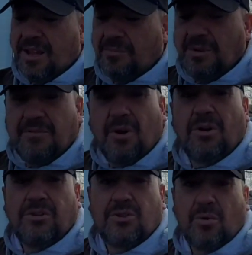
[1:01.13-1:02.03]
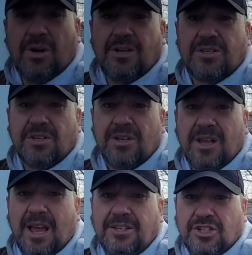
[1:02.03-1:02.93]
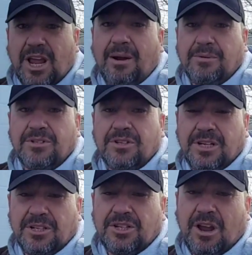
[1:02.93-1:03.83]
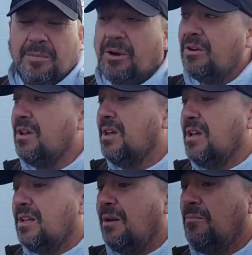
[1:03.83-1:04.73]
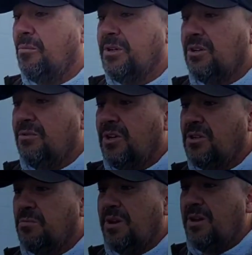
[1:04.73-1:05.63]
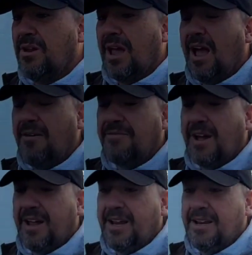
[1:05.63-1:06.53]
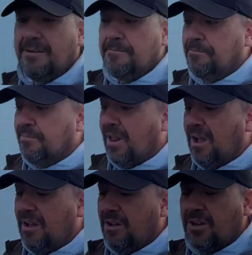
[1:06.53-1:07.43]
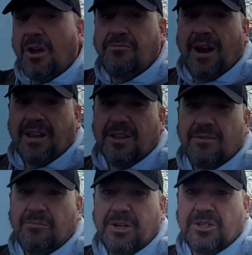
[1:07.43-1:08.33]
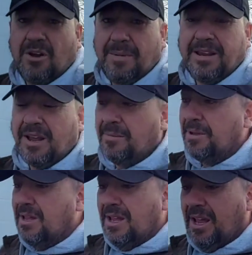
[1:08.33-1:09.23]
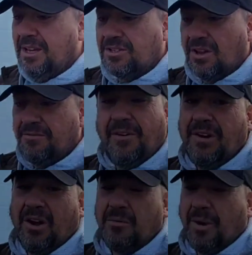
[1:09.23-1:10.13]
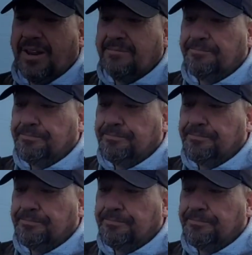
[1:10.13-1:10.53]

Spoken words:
and we've got toilets and showers in the shower block, then what we do is we have a coat rack which I make up. It's very lightweight.